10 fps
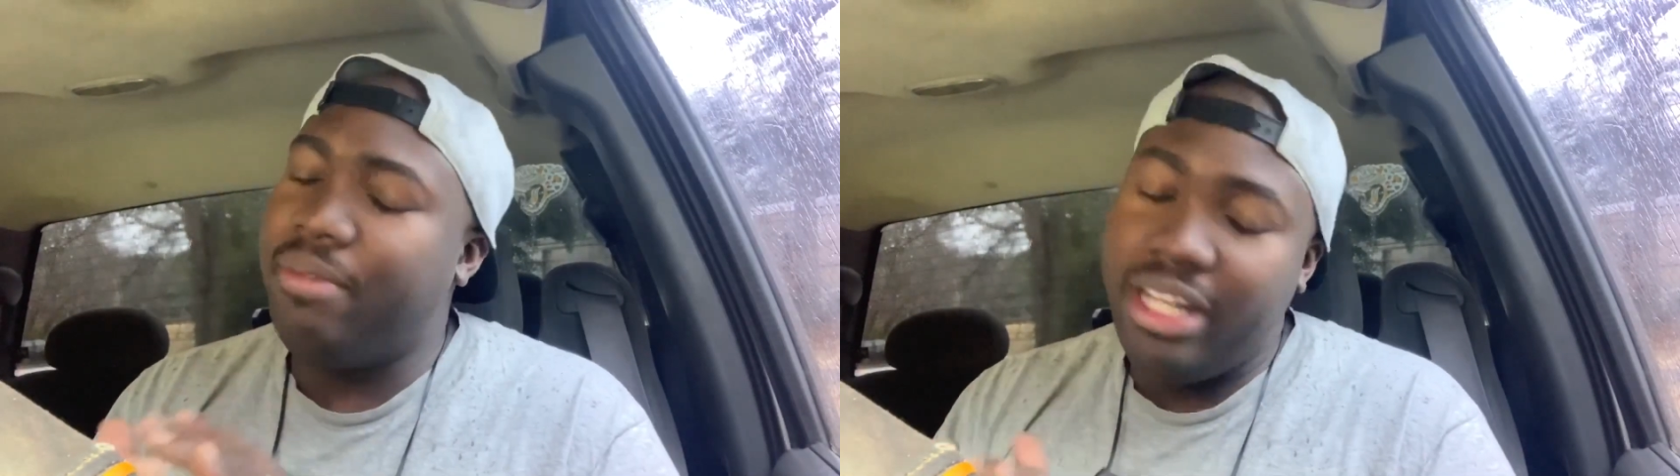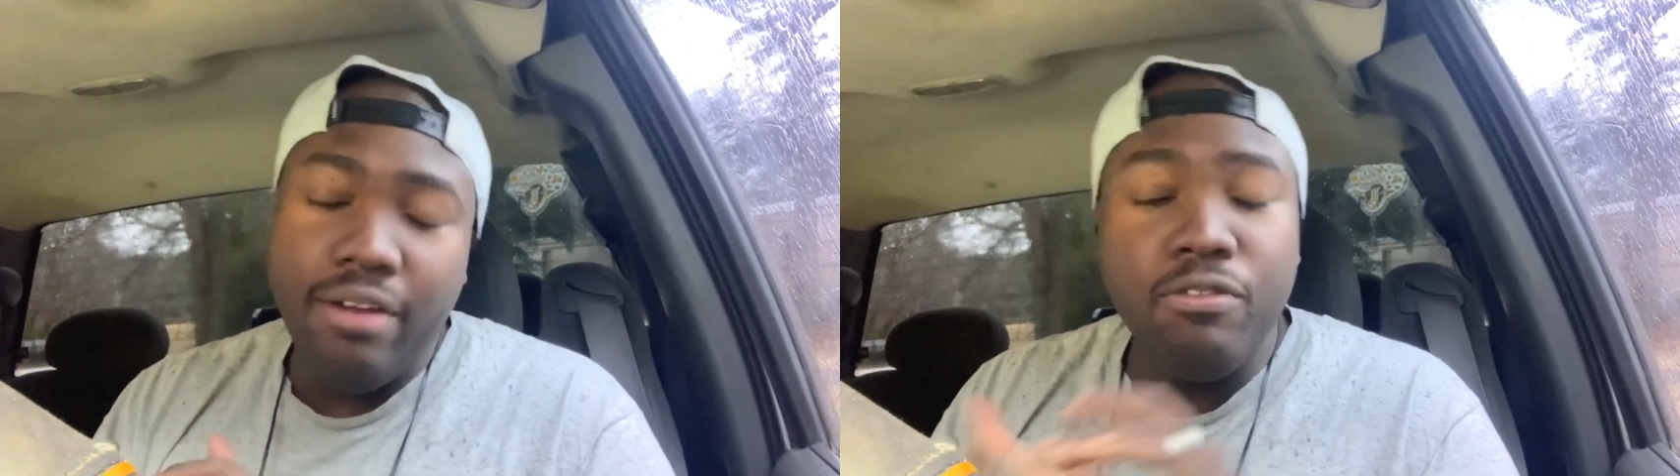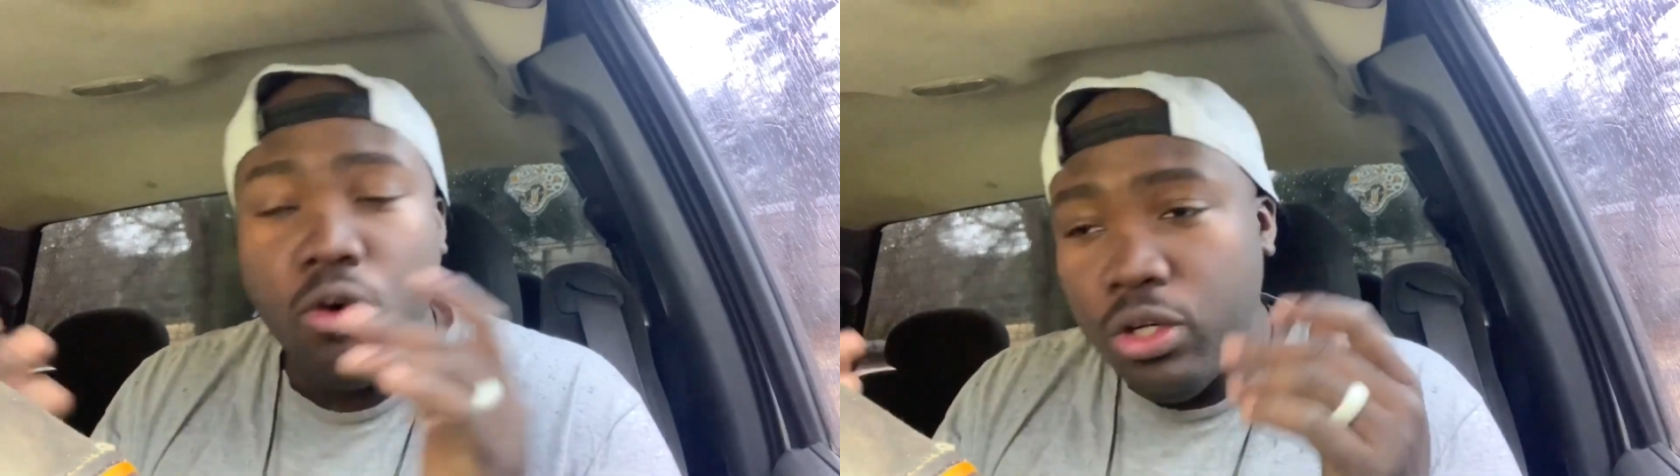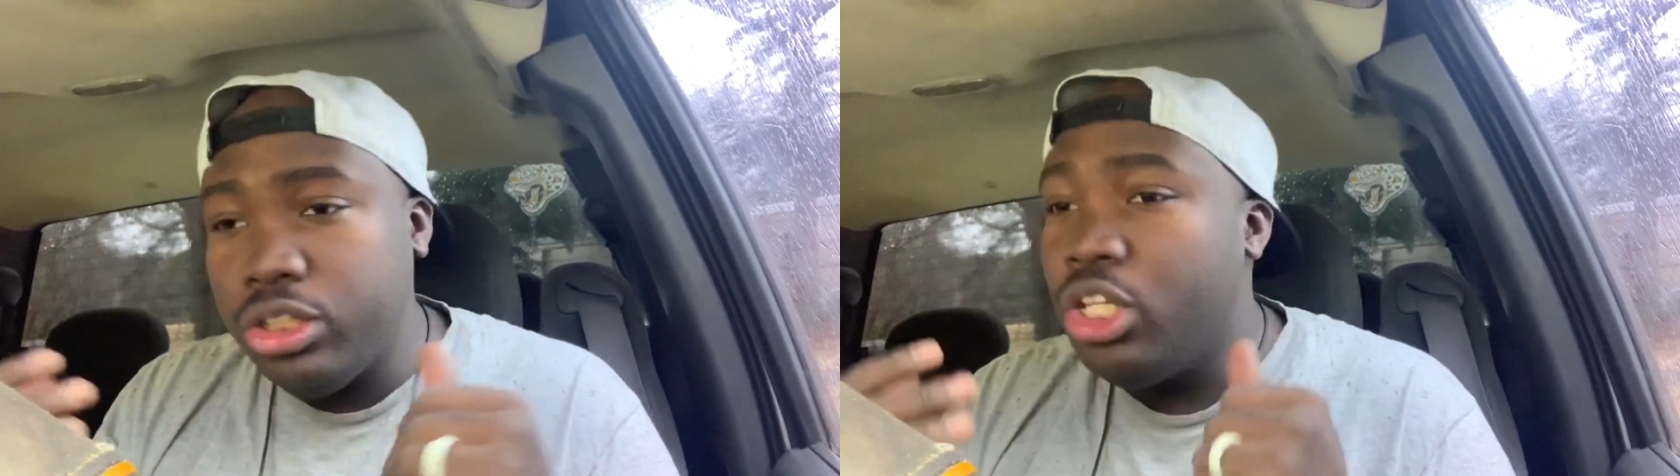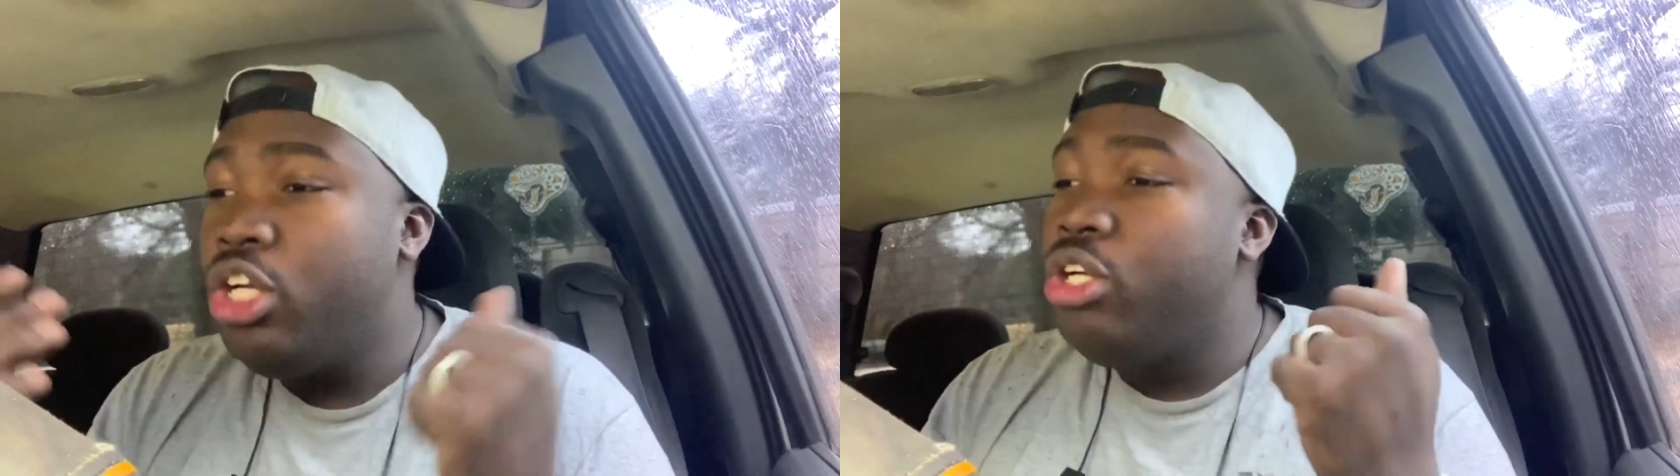And then of
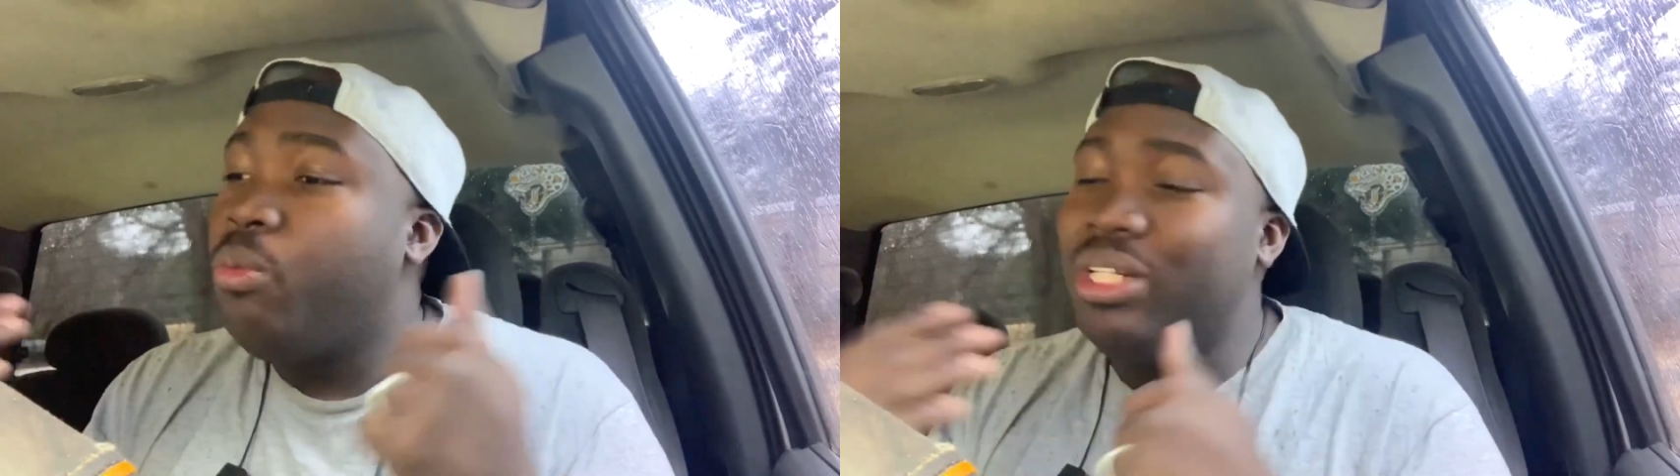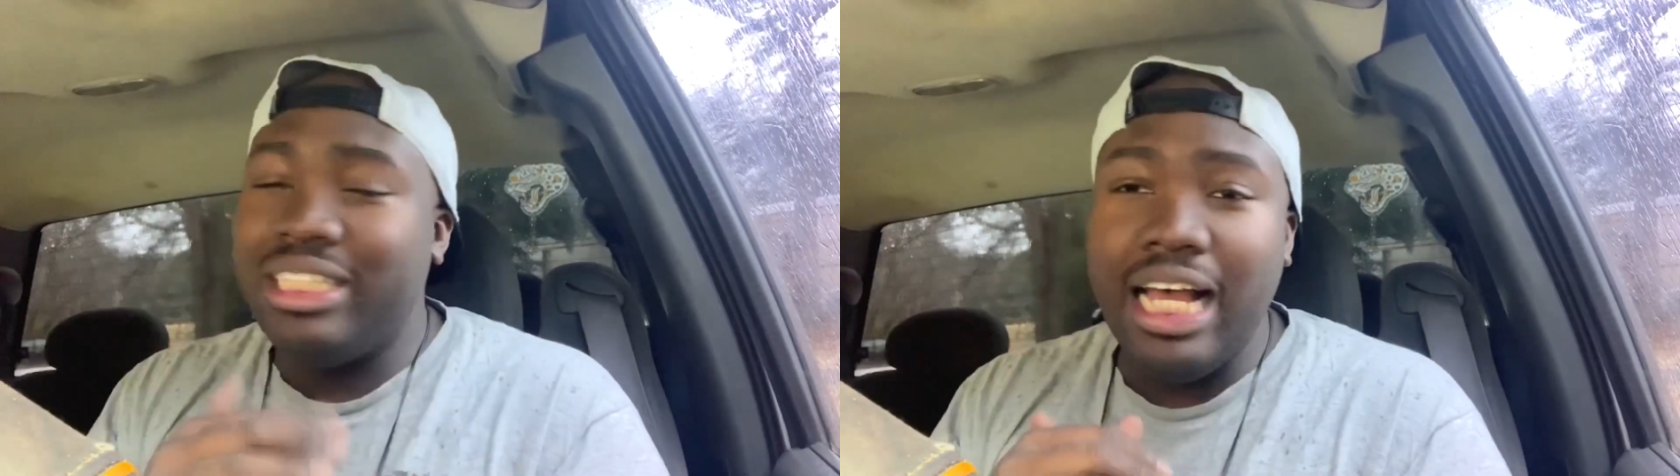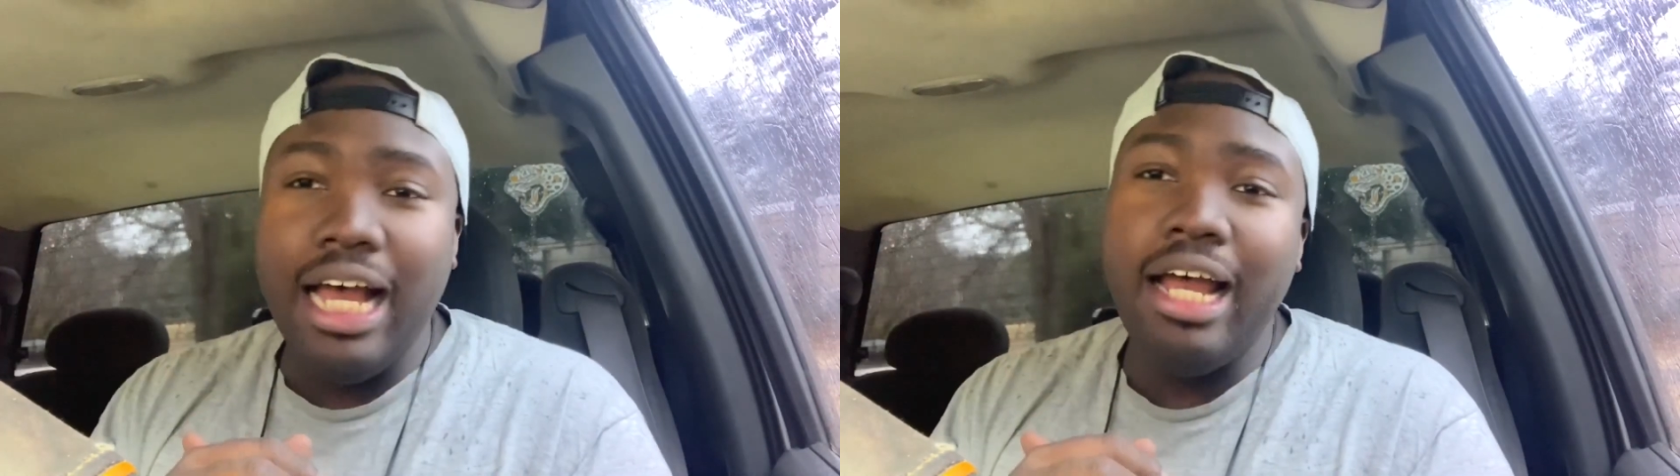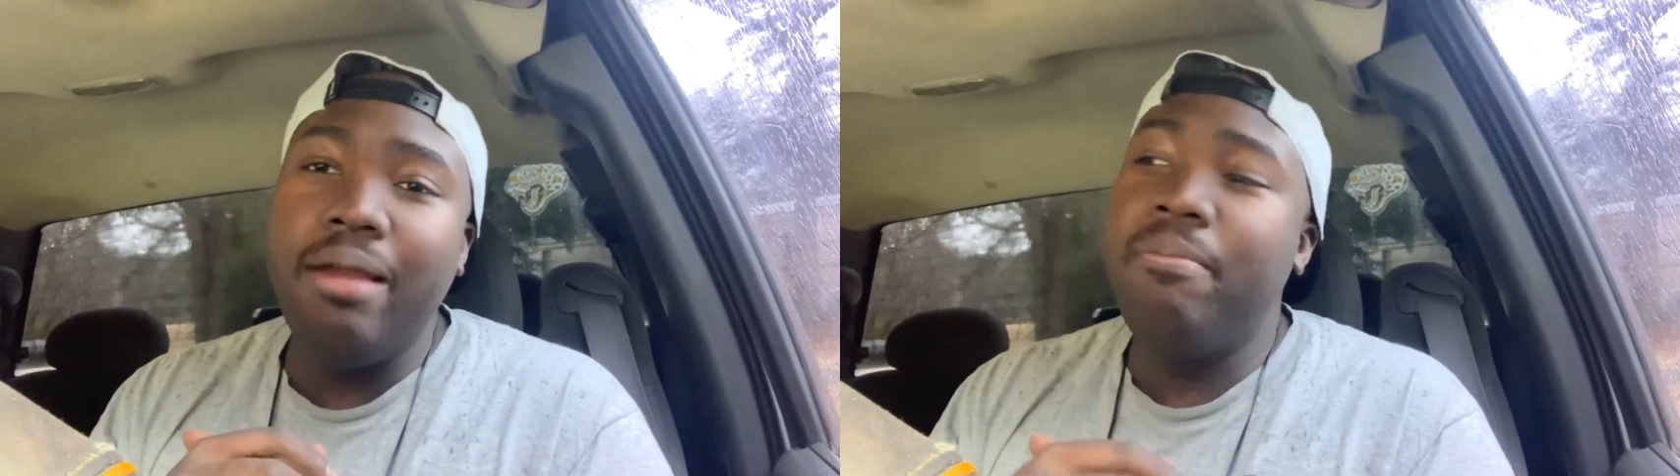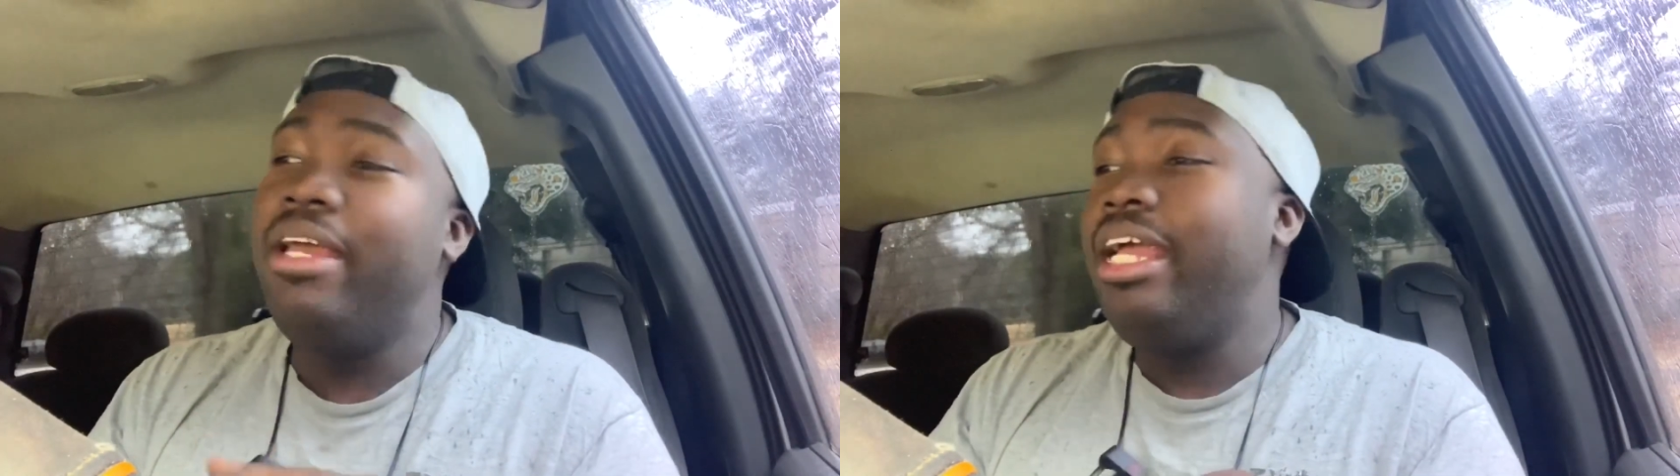course, with
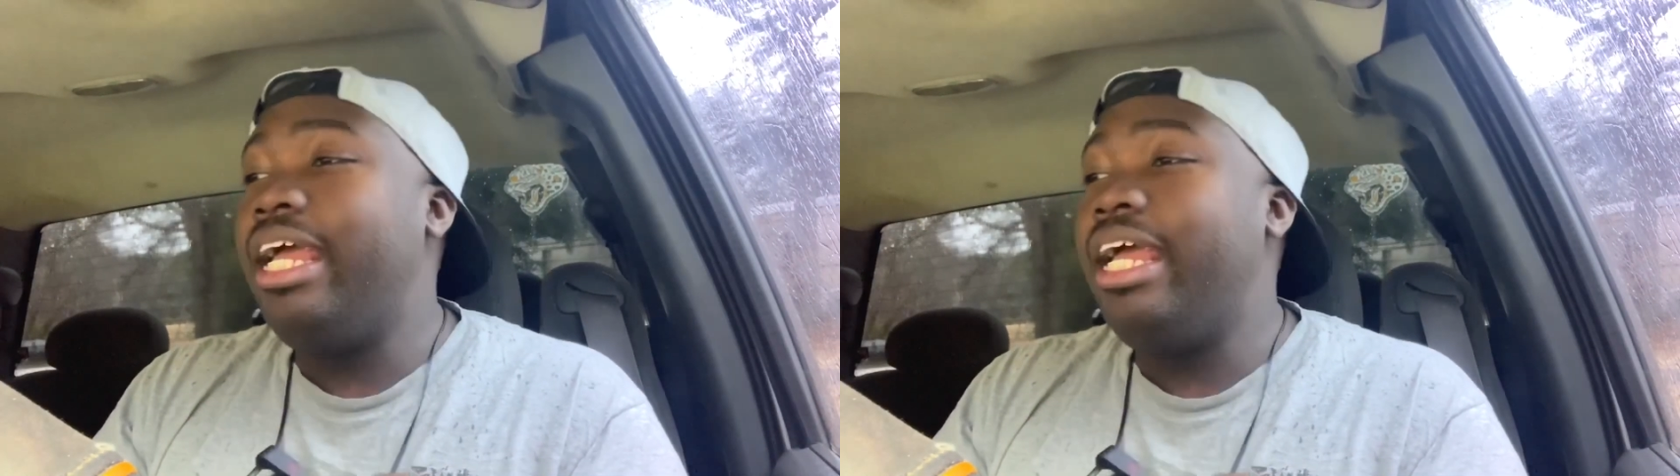time